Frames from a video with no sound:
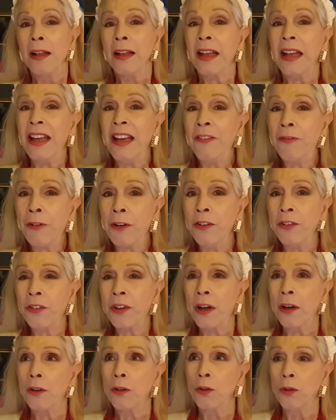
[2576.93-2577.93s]
even
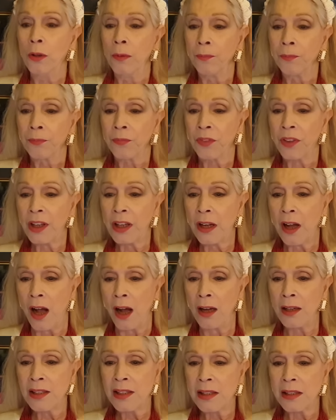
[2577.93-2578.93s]
though the
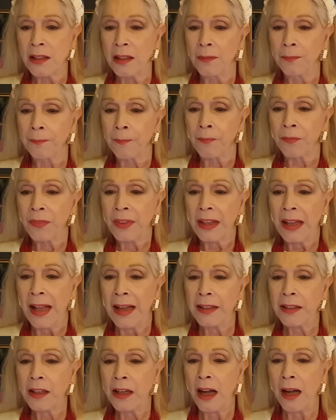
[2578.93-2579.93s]
castle
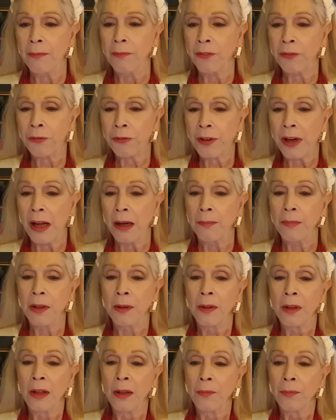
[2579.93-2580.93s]
had come from
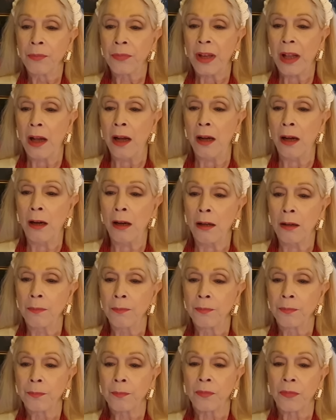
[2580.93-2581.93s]

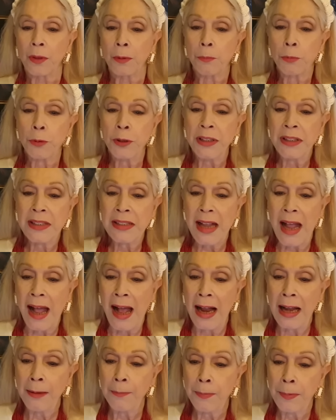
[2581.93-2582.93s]
Prince
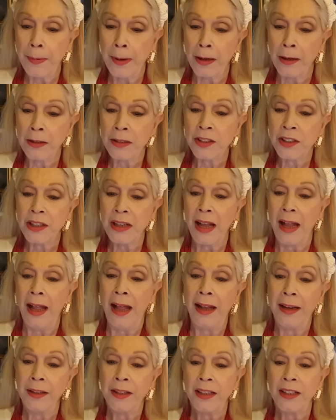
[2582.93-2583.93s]
Albert
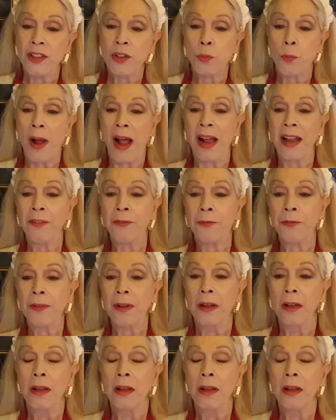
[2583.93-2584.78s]
and his wife